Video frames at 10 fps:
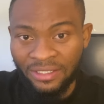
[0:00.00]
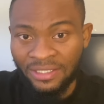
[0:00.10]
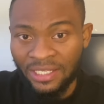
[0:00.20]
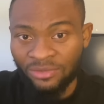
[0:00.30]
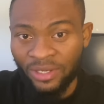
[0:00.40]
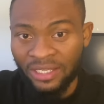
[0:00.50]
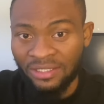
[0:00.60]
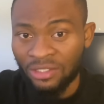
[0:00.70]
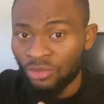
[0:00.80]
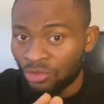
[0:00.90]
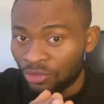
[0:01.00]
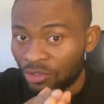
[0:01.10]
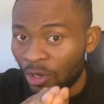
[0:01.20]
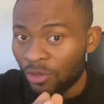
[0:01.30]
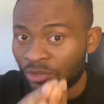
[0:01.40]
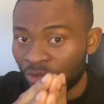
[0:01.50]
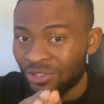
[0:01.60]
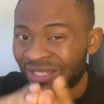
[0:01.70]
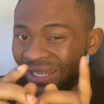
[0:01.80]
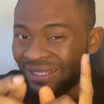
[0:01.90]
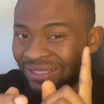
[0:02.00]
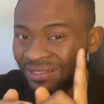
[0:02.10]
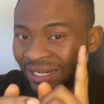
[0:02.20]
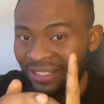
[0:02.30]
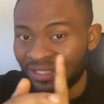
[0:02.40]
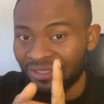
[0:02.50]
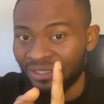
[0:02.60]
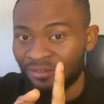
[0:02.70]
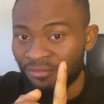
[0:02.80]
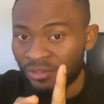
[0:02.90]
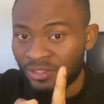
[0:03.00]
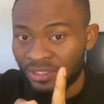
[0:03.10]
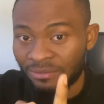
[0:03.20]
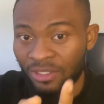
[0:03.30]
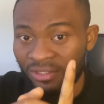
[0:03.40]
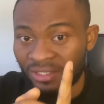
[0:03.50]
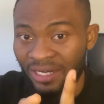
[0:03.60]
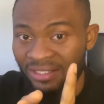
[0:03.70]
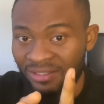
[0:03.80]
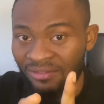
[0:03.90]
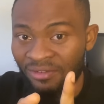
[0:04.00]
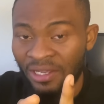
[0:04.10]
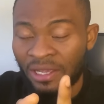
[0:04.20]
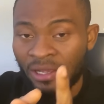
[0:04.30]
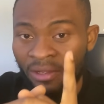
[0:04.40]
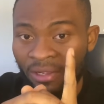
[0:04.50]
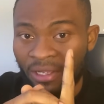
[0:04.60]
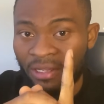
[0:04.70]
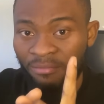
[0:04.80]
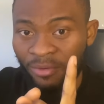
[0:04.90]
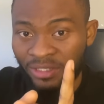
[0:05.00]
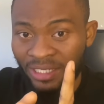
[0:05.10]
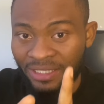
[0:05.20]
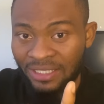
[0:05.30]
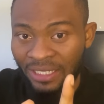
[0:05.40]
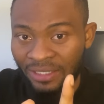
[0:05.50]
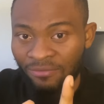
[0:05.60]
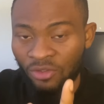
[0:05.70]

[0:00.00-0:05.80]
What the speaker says: That's why I said you should also check the criteria first, because that is the important thing.